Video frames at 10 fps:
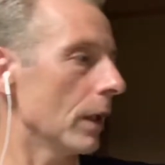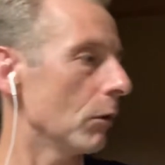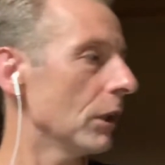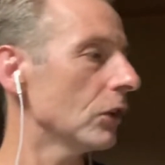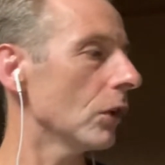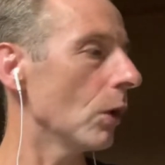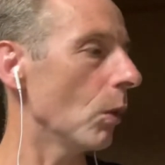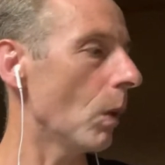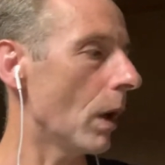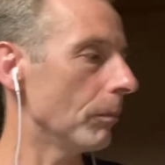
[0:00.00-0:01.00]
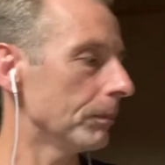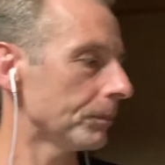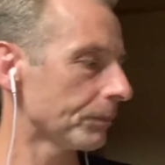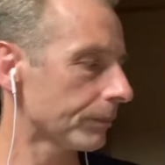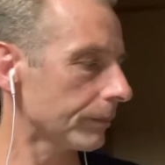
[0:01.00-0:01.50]
original one,
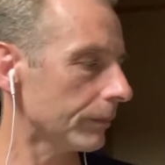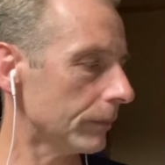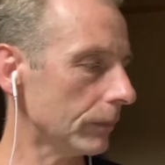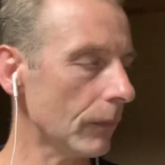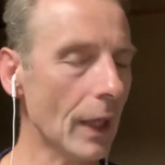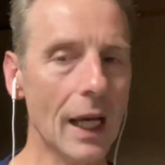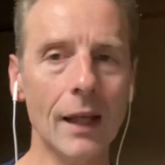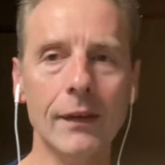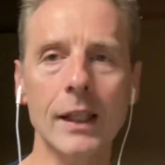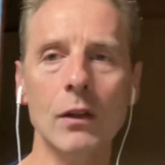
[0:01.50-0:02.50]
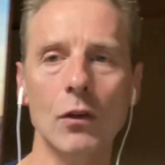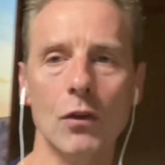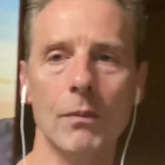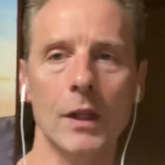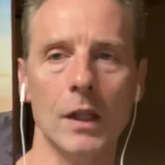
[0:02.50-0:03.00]
I think there's
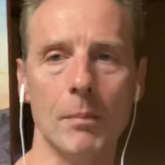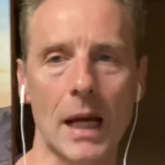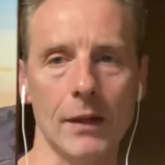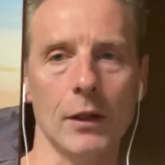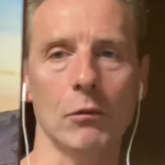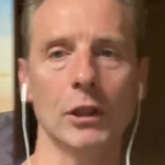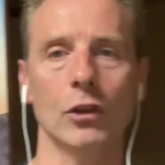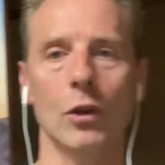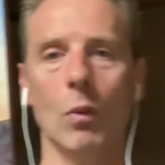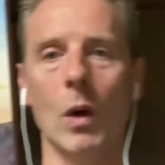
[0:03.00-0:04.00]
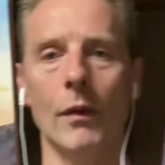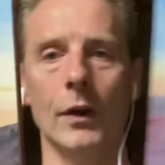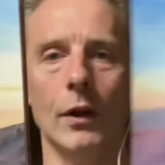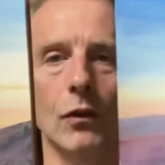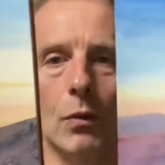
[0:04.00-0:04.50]
something about the original one
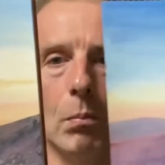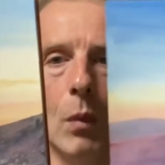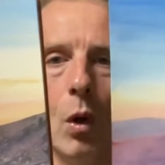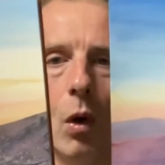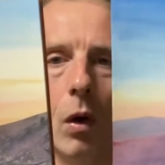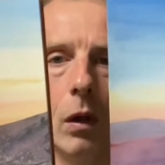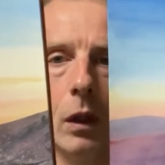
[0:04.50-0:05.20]
that's more